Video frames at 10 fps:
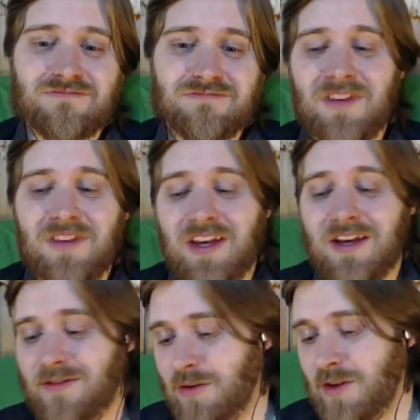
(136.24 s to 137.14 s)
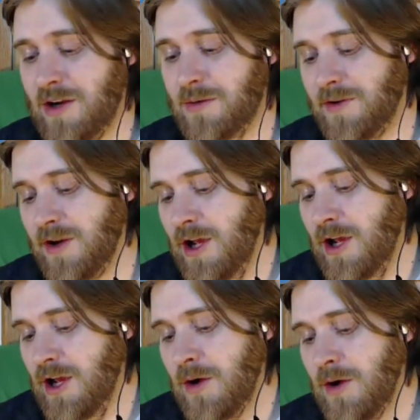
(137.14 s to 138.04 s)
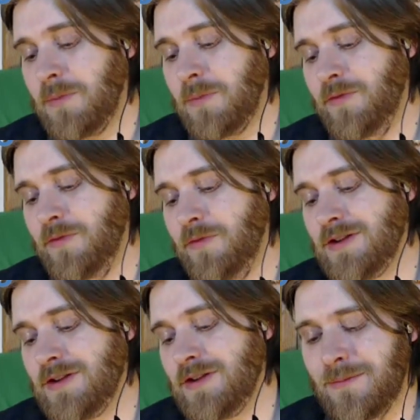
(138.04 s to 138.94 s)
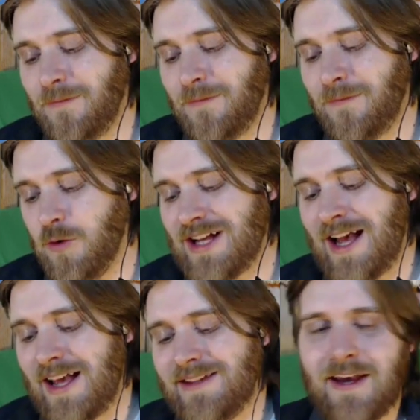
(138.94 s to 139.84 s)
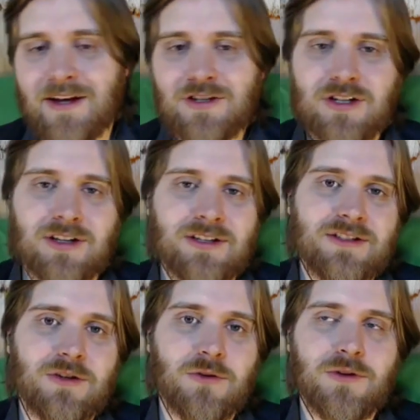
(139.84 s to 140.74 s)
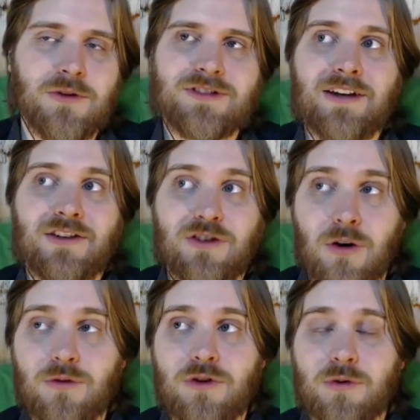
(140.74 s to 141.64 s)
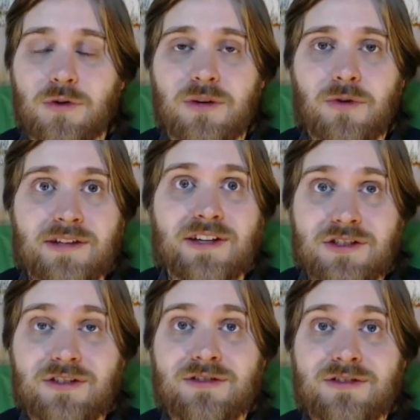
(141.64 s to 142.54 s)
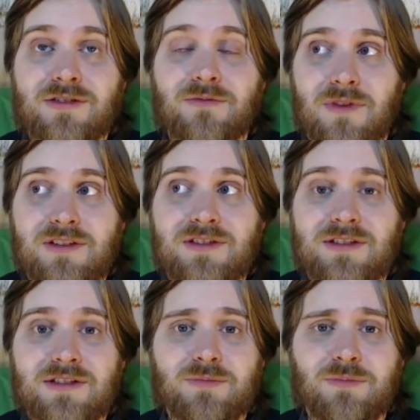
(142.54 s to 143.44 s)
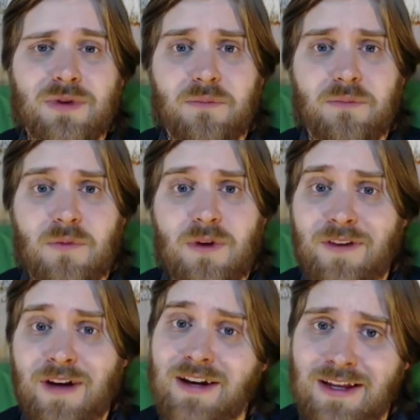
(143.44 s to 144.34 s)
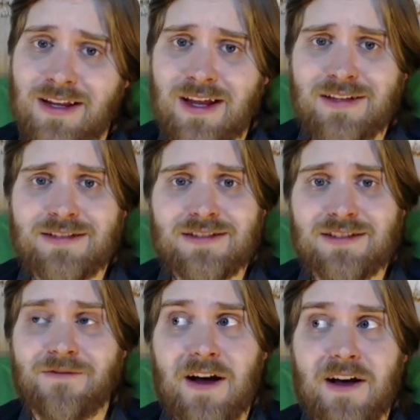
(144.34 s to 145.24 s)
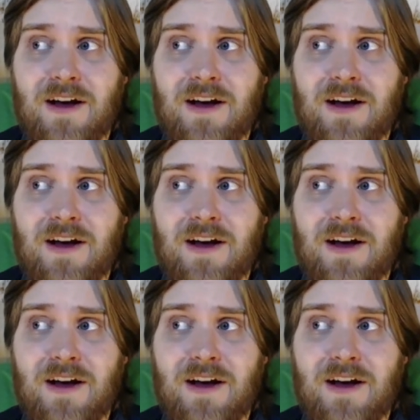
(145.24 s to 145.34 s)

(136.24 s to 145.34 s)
Yeah, so that'll be fun. But moving on to number four was Ice Age Collision Course. I don't know what number Ice Age is. This is, but if I had to guess, I'd say it's like five.